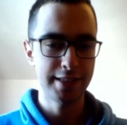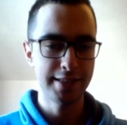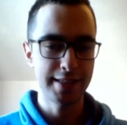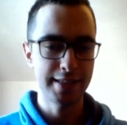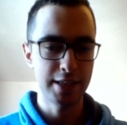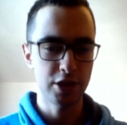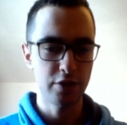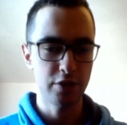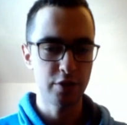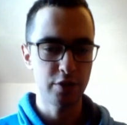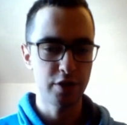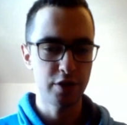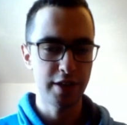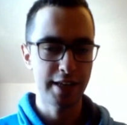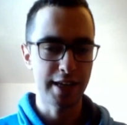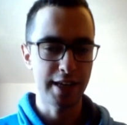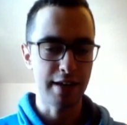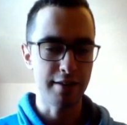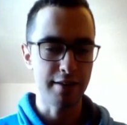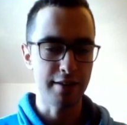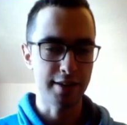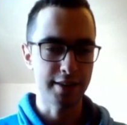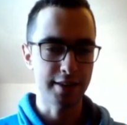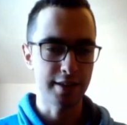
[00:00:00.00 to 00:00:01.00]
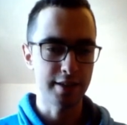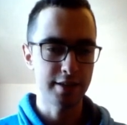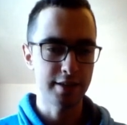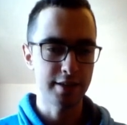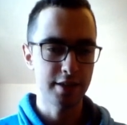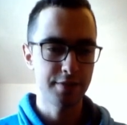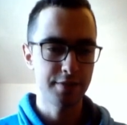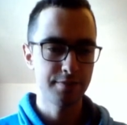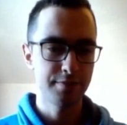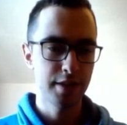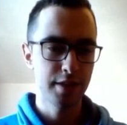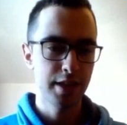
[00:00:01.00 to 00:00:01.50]
set of unique
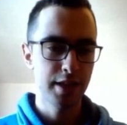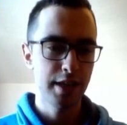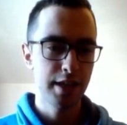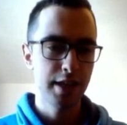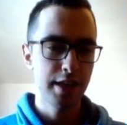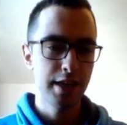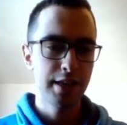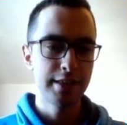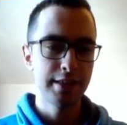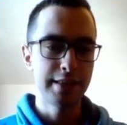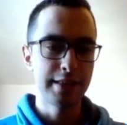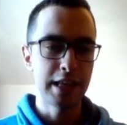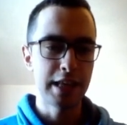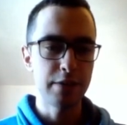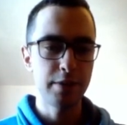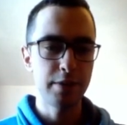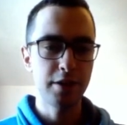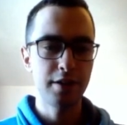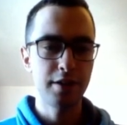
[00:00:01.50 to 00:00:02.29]
characters. Then